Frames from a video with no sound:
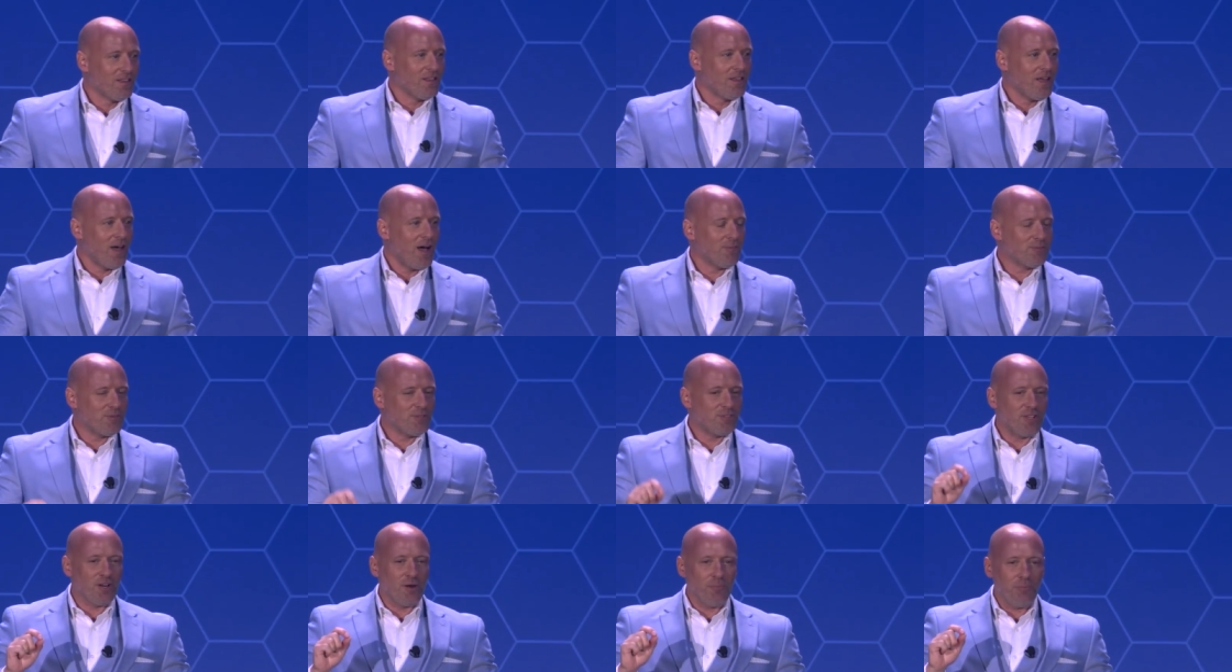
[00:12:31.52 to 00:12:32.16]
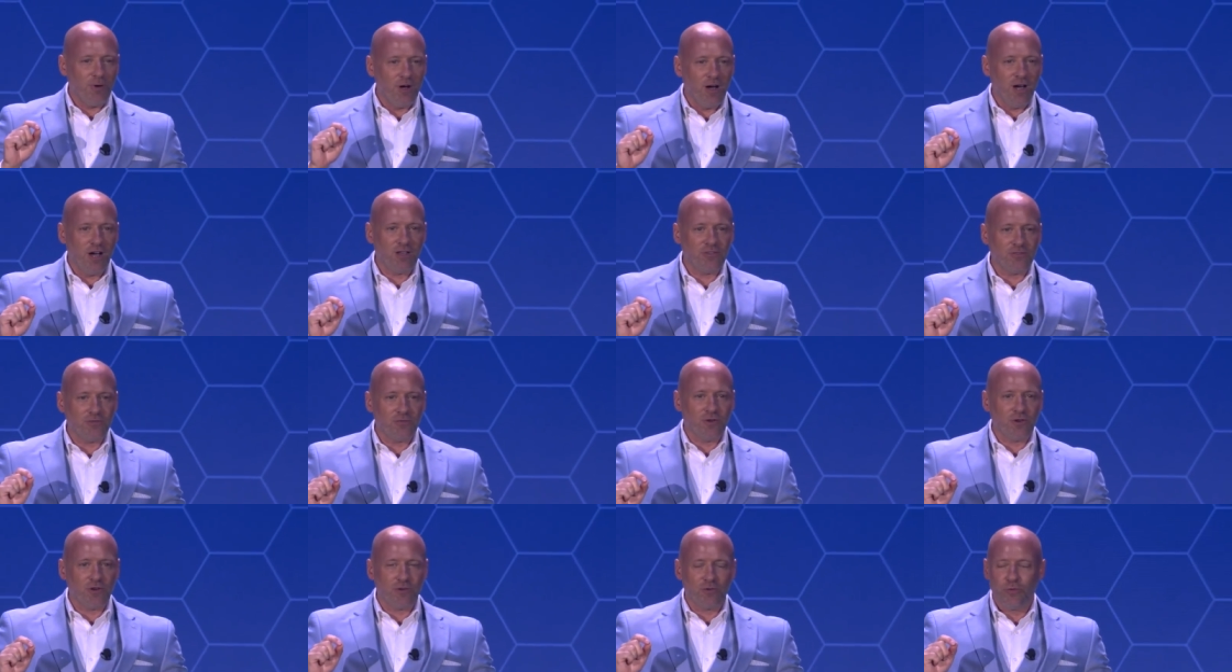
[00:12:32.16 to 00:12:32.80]
I'm just going to pause
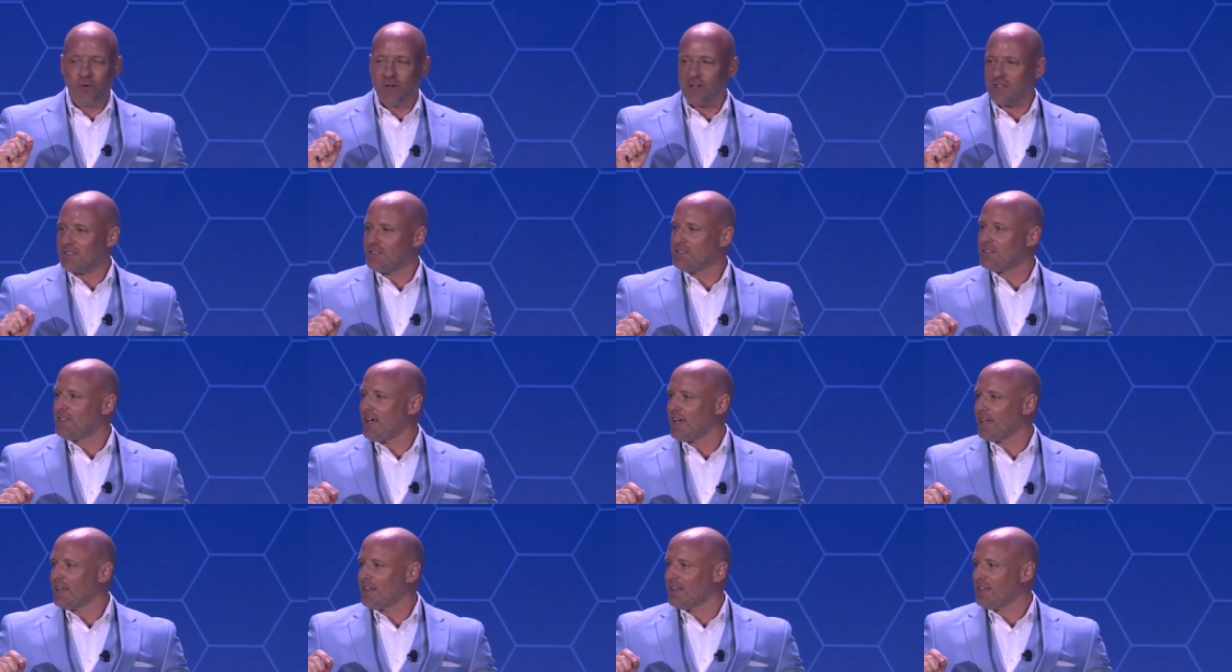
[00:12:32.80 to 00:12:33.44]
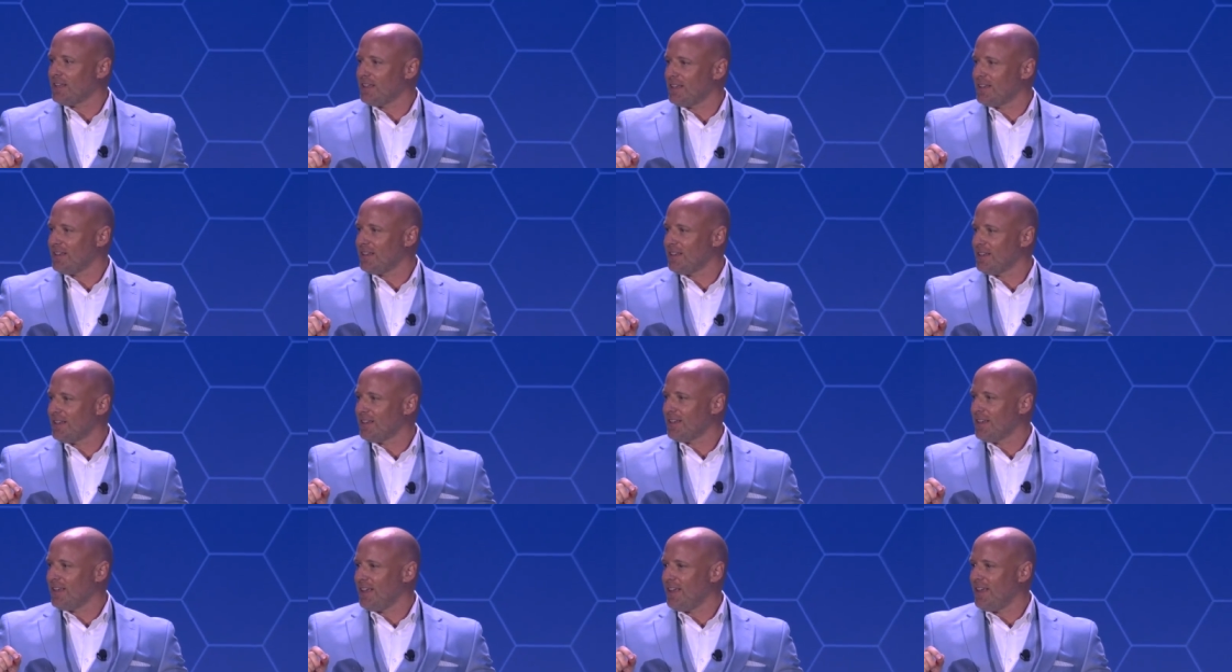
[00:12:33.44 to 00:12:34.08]
for a quick second
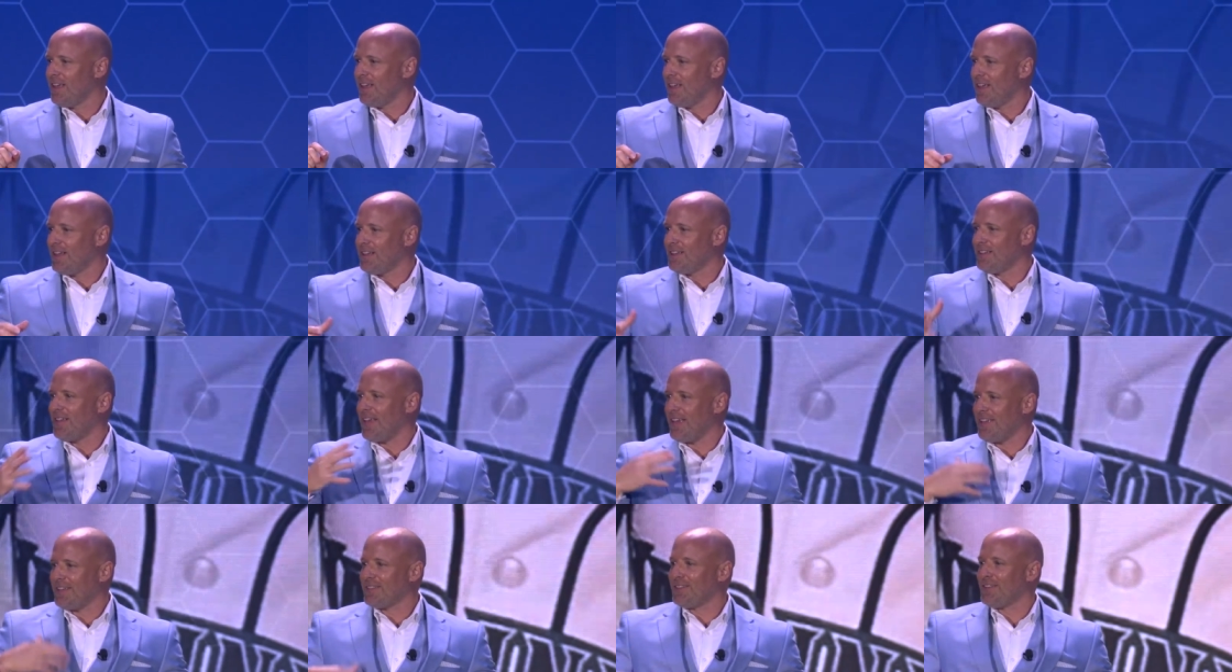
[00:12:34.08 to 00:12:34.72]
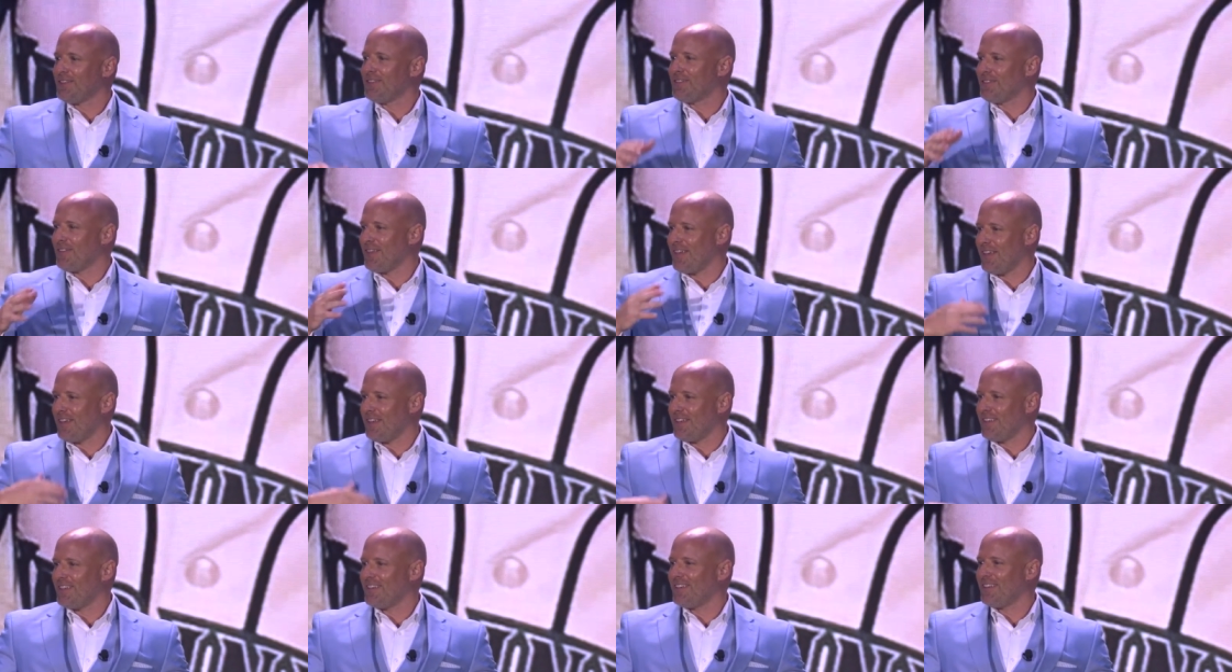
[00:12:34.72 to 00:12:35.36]
and take this in.